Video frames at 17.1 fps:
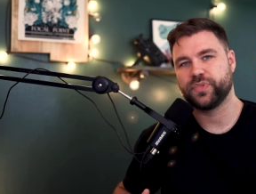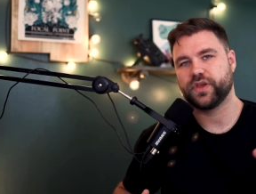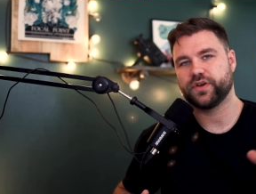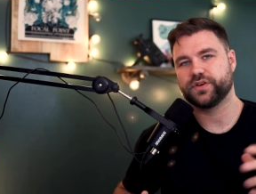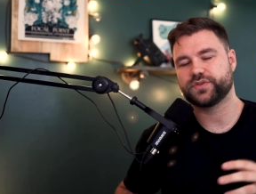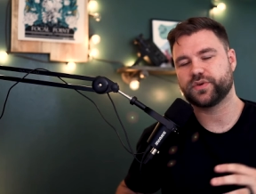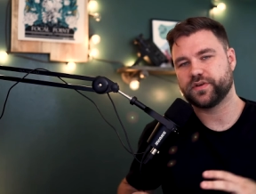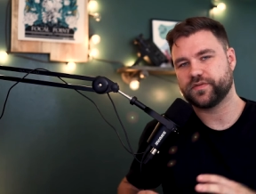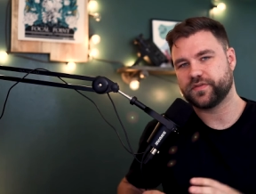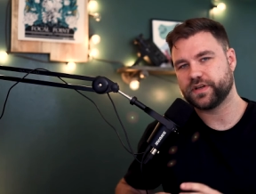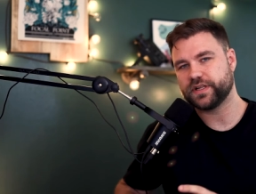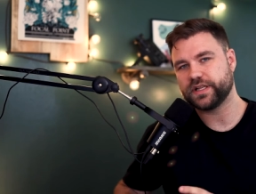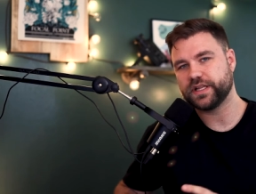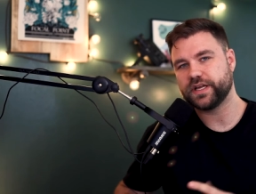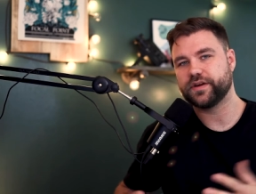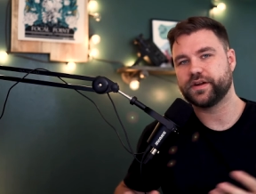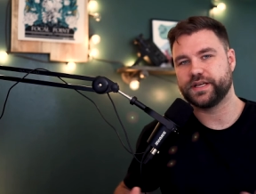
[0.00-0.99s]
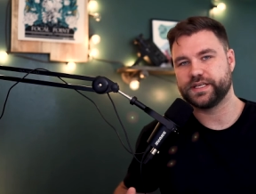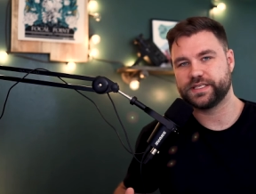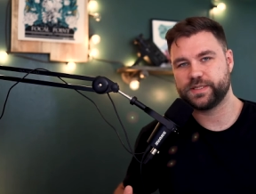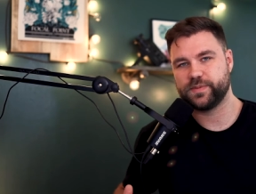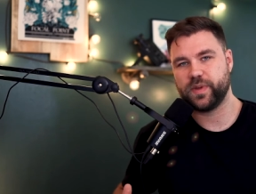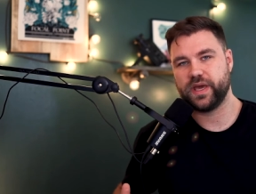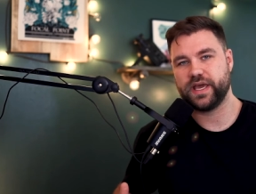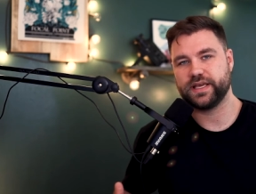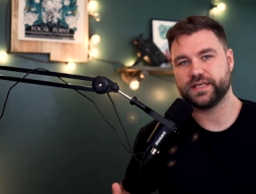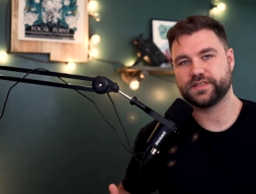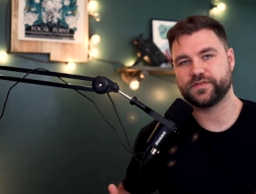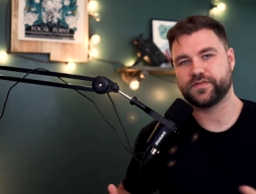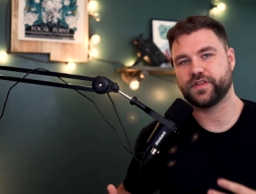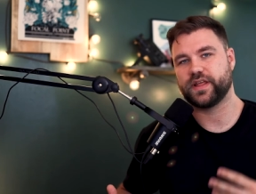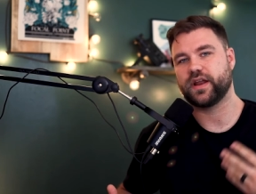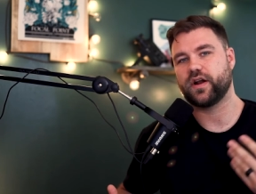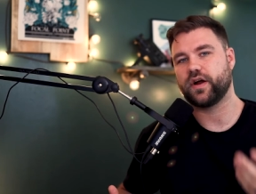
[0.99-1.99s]
You're sort of clearing space
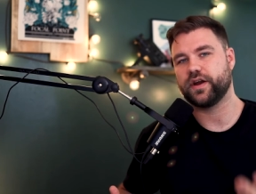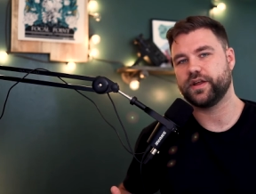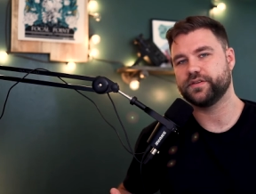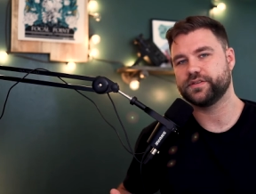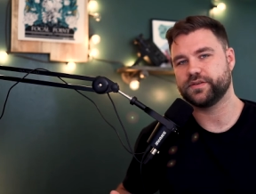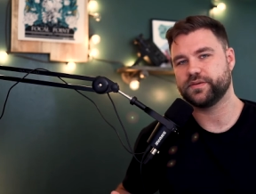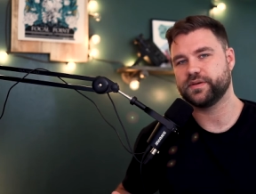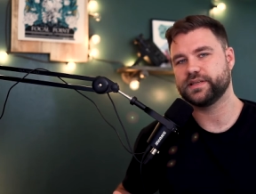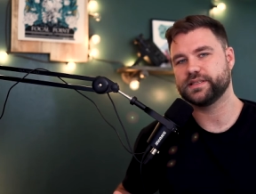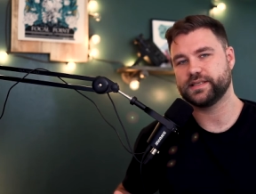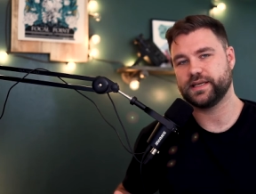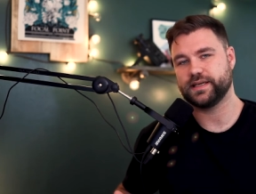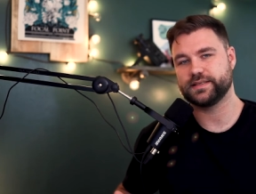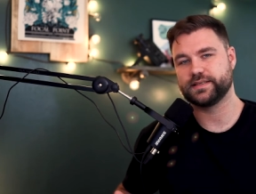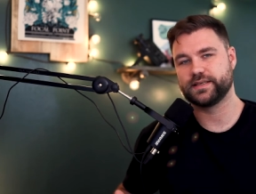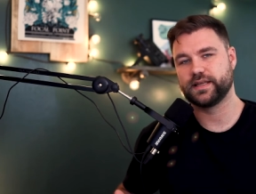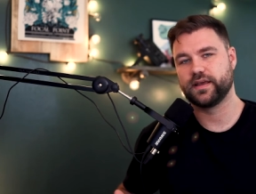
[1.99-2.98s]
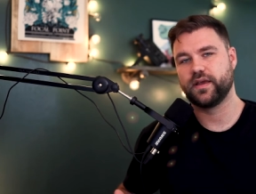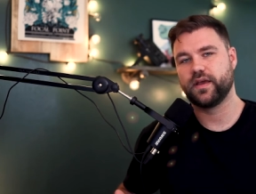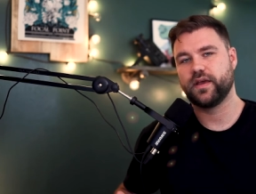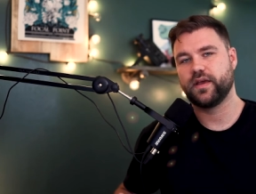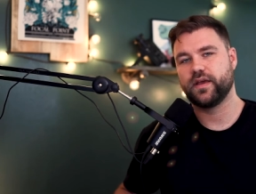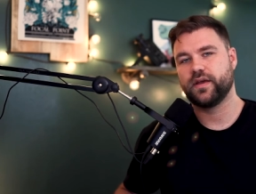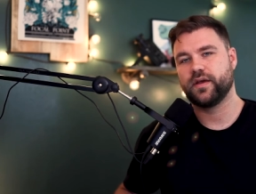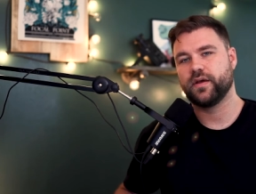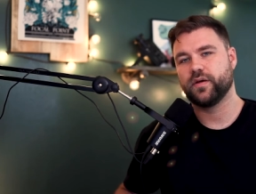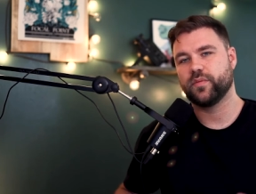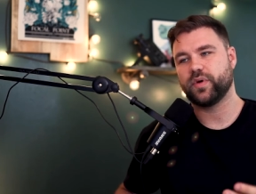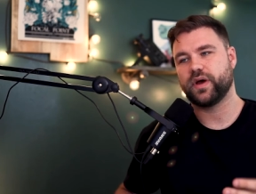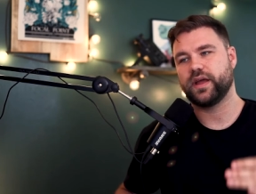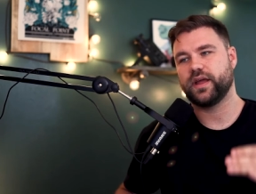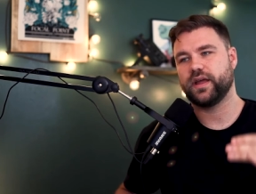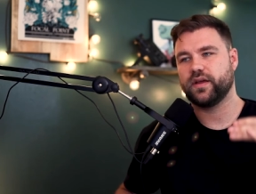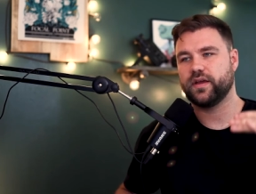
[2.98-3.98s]
for that audio to exist.
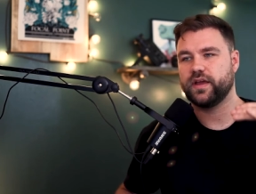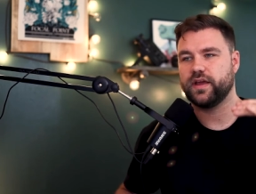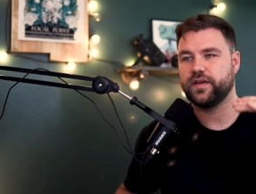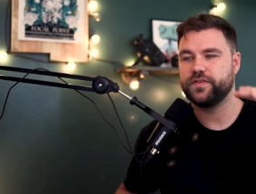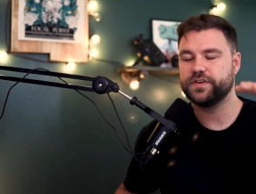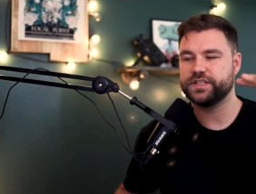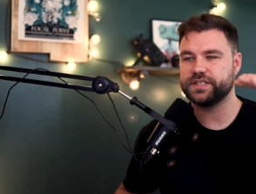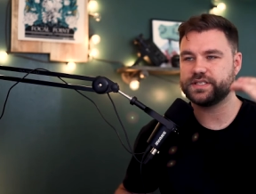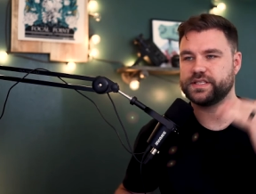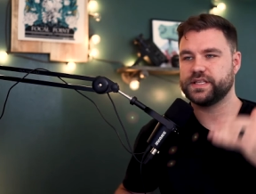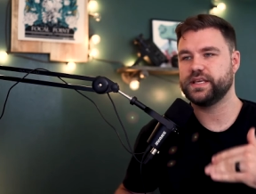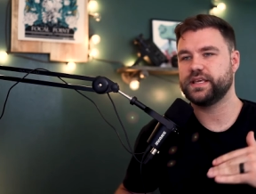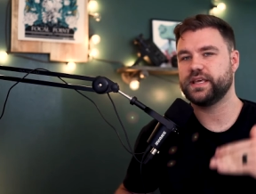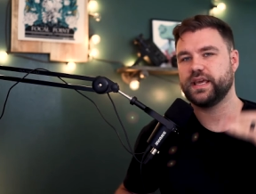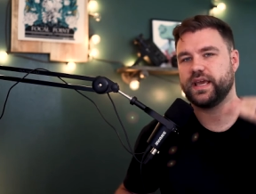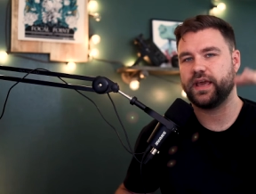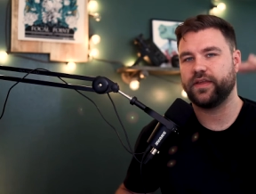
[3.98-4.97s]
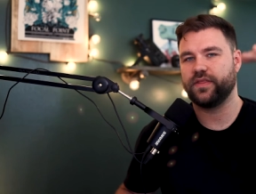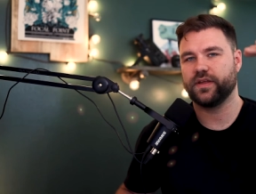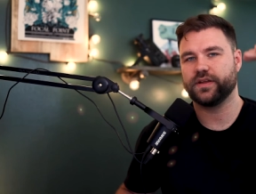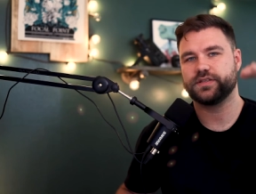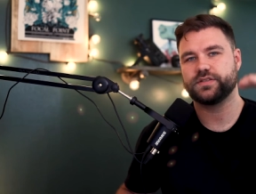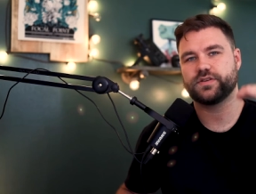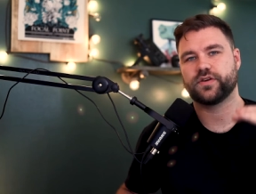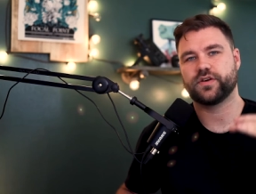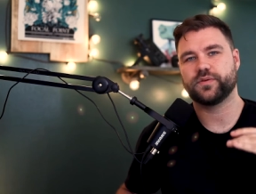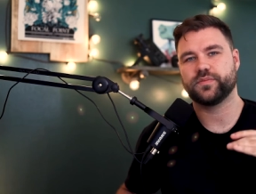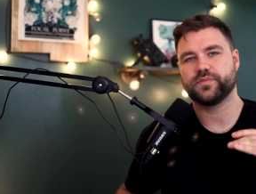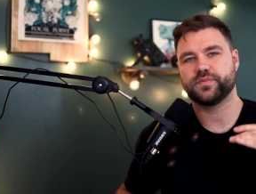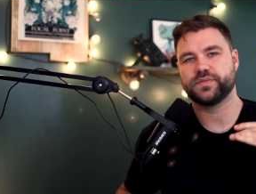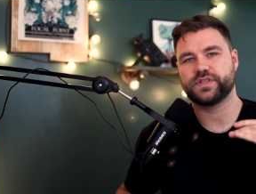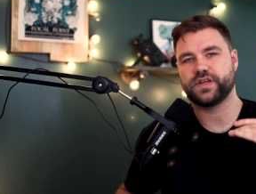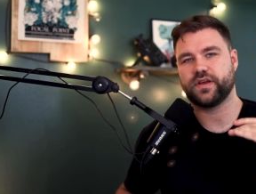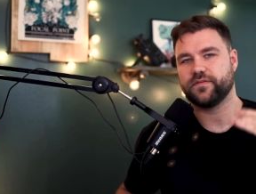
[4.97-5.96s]
But if you're just thinking in the
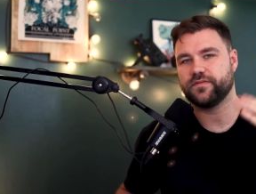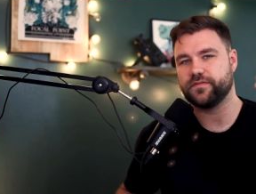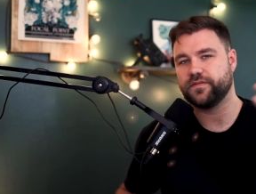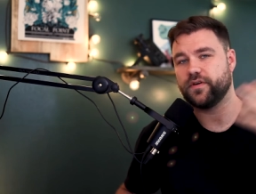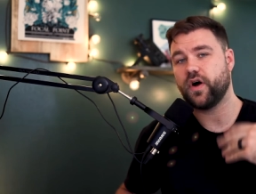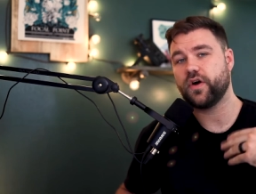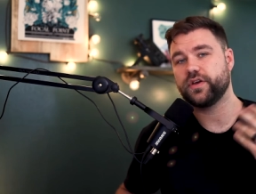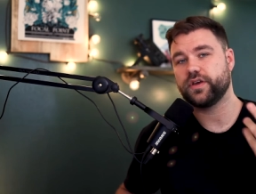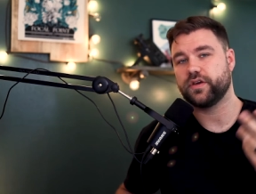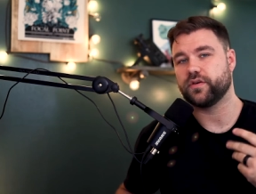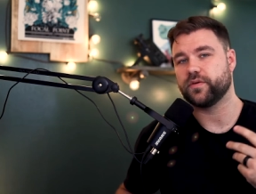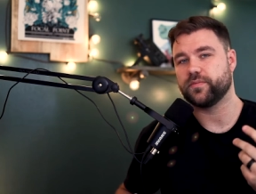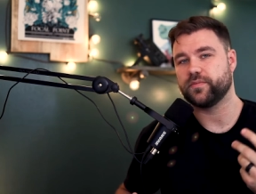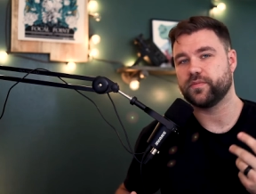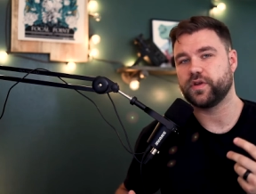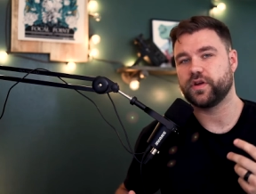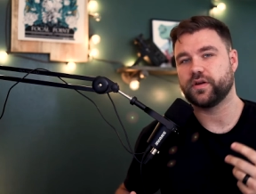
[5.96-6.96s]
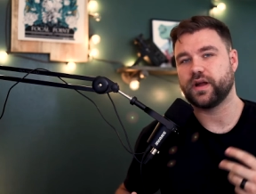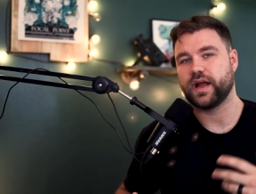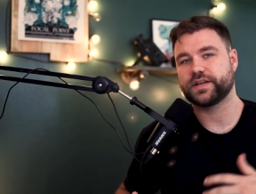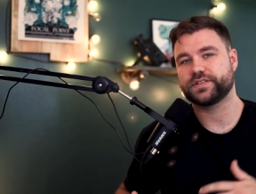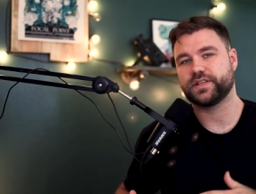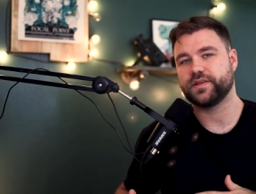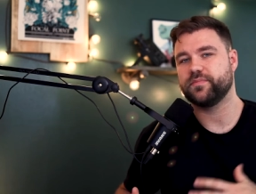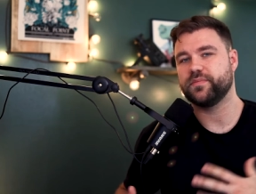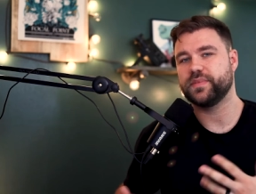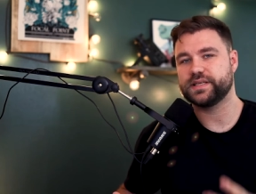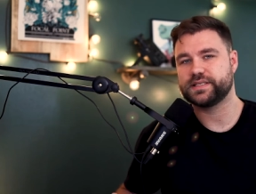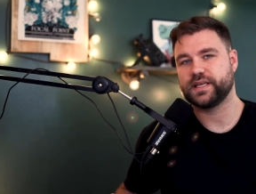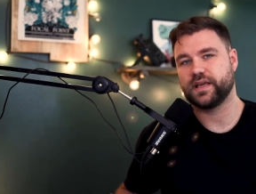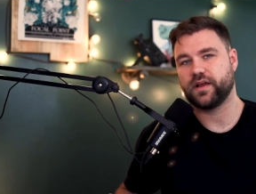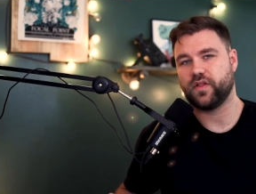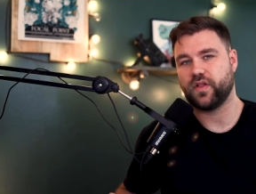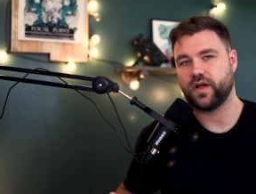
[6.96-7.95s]
terms of volume, you're actually
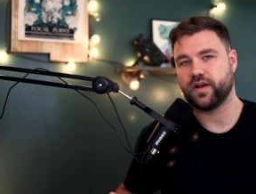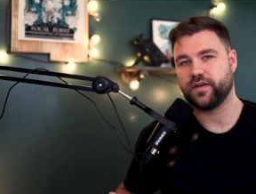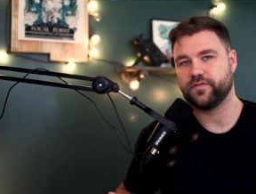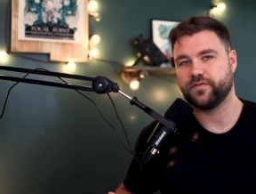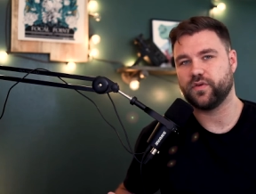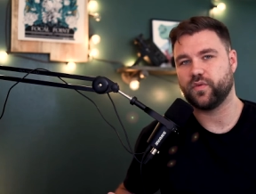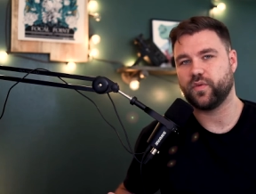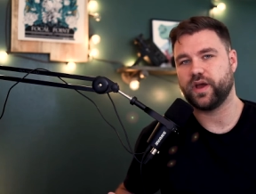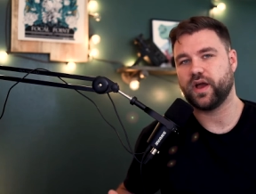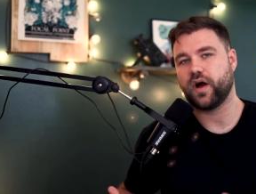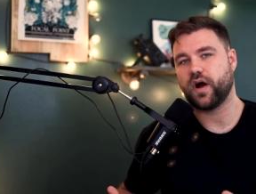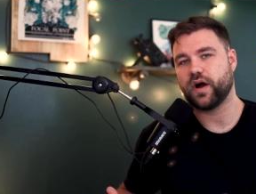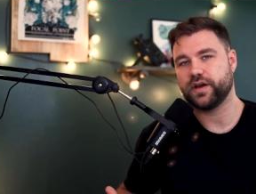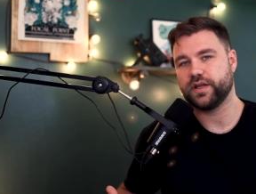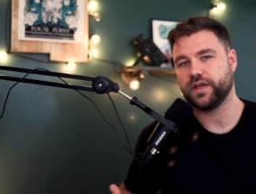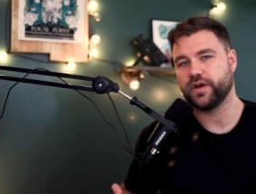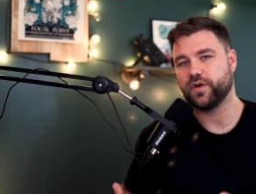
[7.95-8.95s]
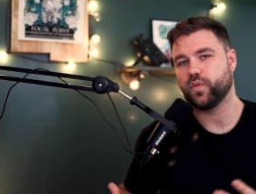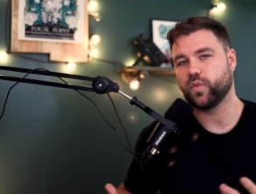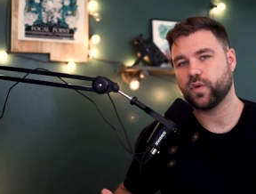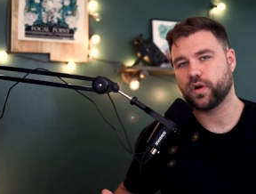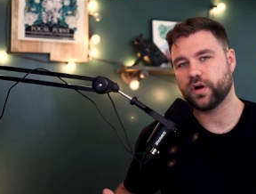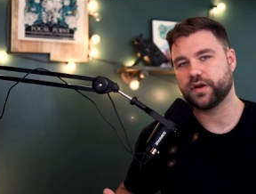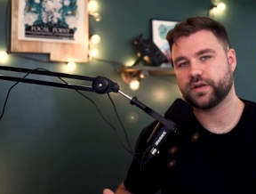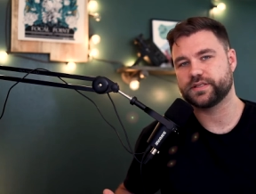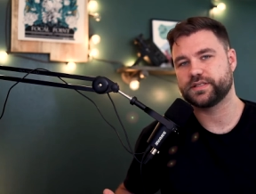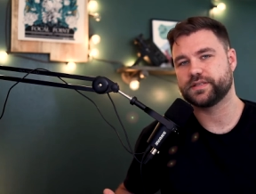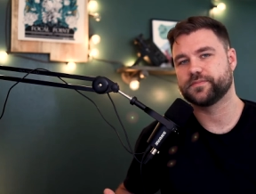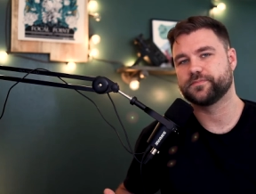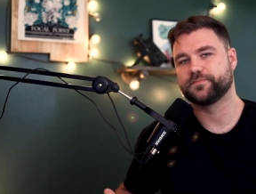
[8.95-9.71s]
missing a lot of the way audio works.